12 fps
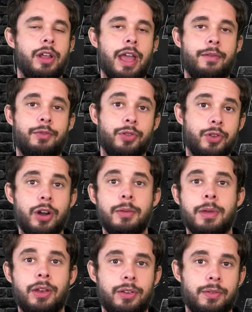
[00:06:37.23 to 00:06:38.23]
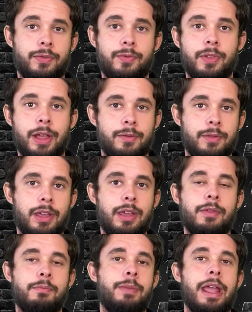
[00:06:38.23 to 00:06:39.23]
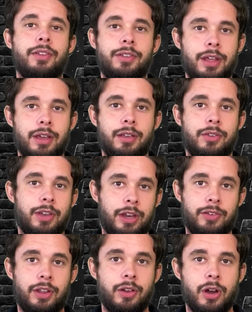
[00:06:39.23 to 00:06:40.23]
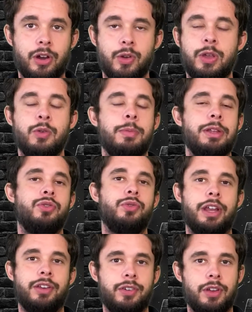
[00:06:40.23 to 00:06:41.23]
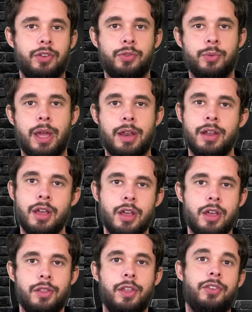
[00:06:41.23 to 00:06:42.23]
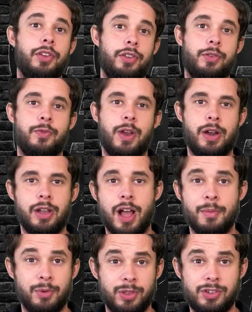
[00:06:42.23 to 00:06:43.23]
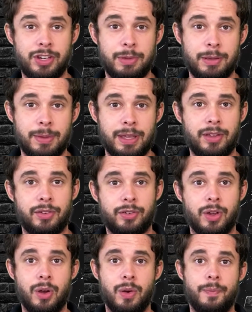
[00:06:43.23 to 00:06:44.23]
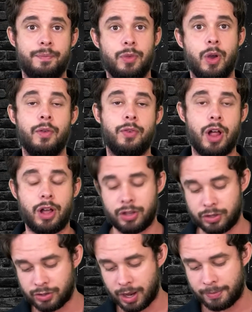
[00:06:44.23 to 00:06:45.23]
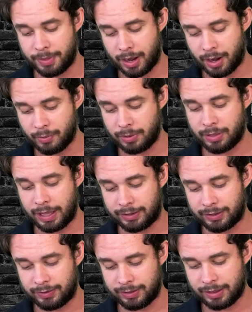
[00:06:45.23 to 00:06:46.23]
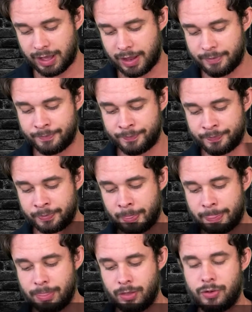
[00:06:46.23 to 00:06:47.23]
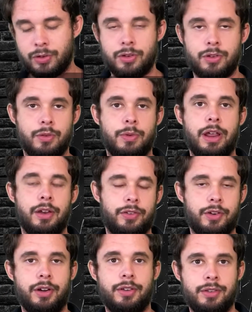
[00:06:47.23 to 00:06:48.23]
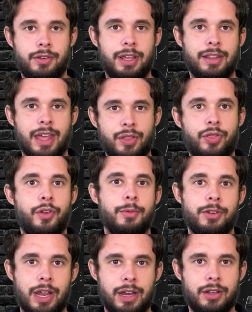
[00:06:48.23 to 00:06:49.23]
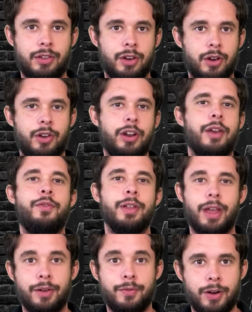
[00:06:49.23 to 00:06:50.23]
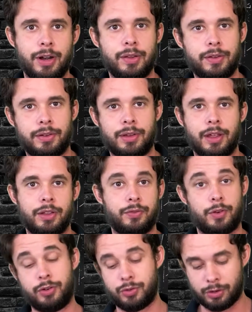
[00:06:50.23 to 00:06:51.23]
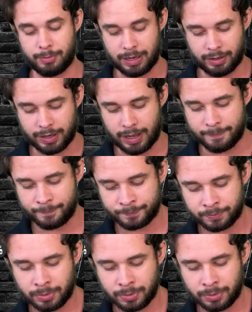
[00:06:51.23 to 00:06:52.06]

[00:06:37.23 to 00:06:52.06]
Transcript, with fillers: after 30 minutes of like even basic steady state cardio, he would be drenched in sweat. This is very common with GBB, so overall good job there. We'd like to see that. Good way to start to get that thermogenic, you know, you're gonna feel like a furnace, at least for a short amount of time.